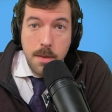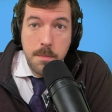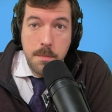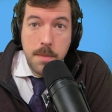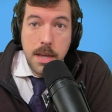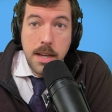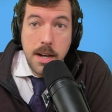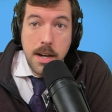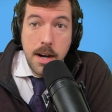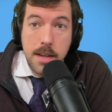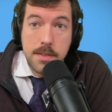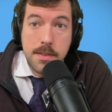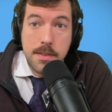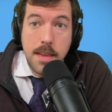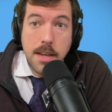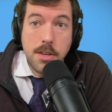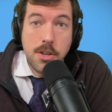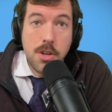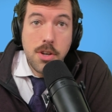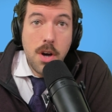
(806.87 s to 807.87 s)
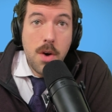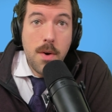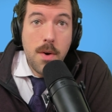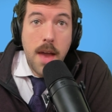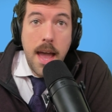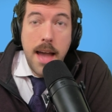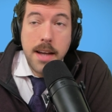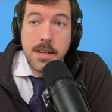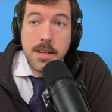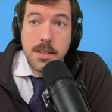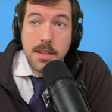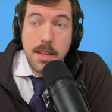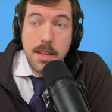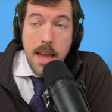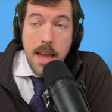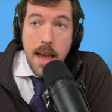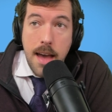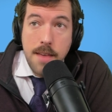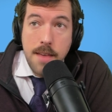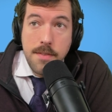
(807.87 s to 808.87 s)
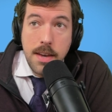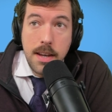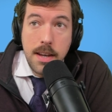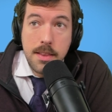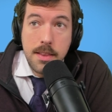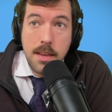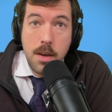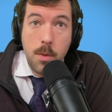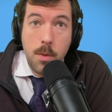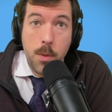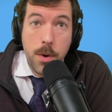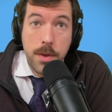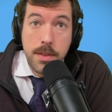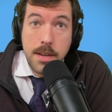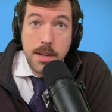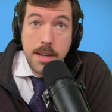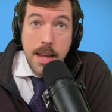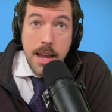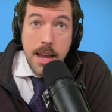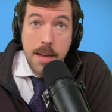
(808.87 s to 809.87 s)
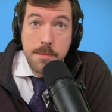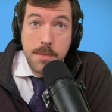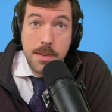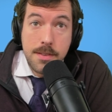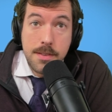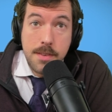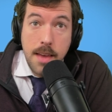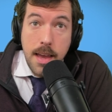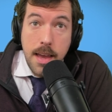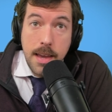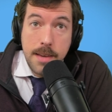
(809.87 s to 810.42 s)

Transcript: Because they don't actually have anything worth a damn to say.